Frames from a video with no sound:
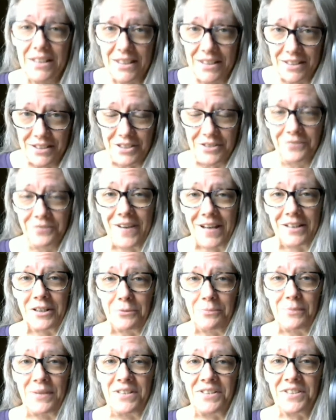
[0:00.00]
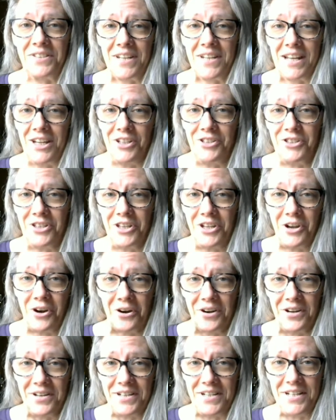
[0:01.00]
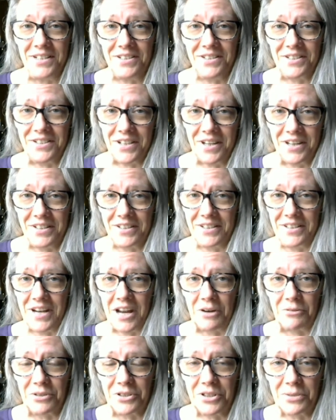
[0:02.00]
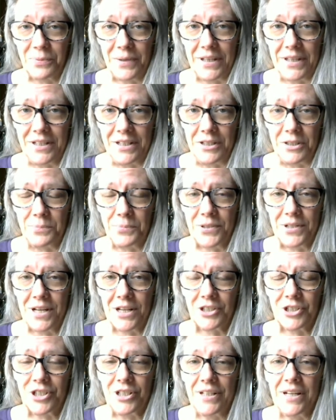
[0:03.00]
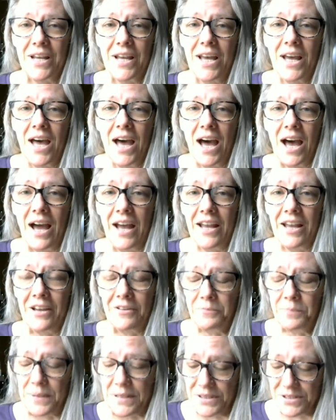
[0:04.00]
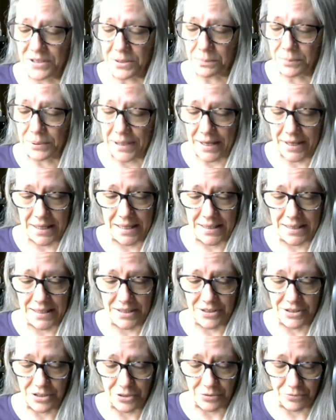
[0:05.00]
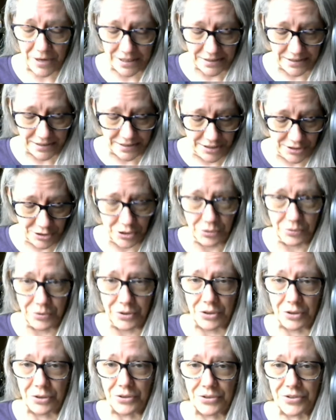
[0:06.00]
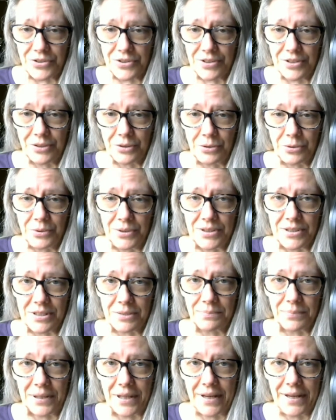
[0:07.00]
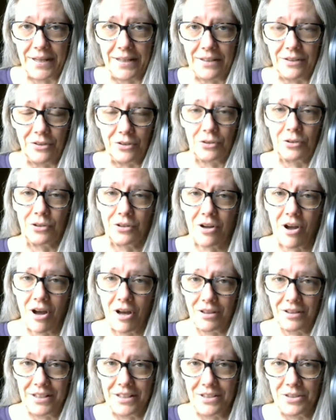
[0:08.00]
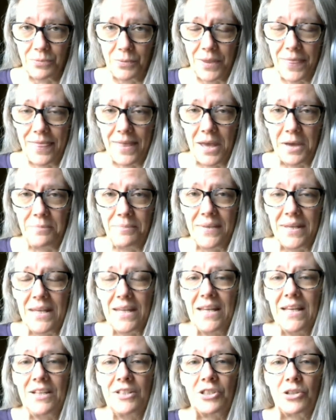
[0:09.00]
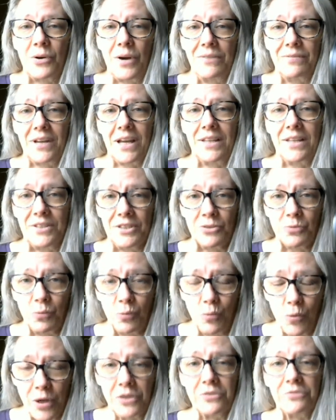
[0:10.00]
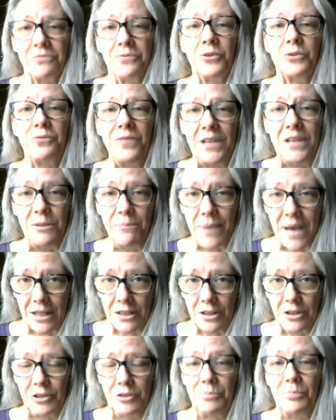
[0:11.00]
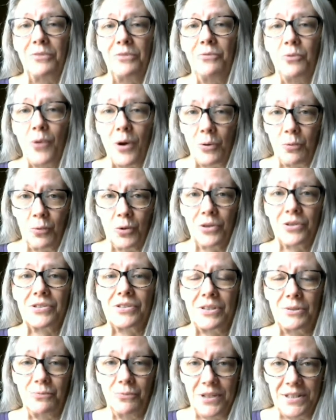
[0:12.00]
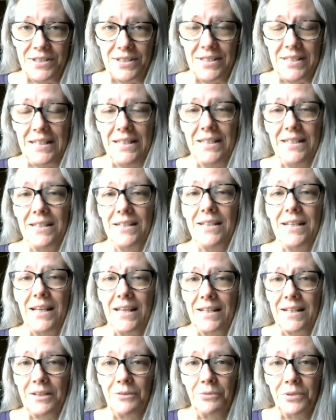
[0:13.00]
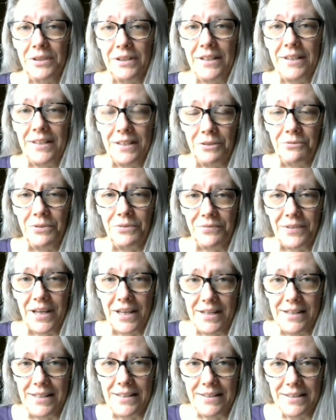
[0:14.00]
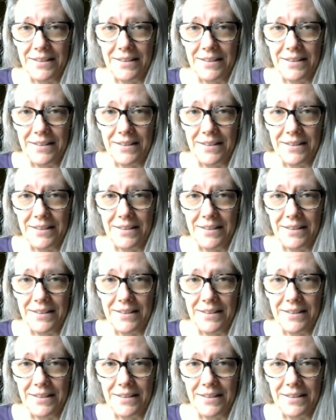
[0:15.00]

development stage. The R&D is done and now we're swinging into production. I have been supplying these directly to a nurse who is supplying her colleagues with them. So I've got this wonderful feedback loop of what works and what's needed and I really think we've got it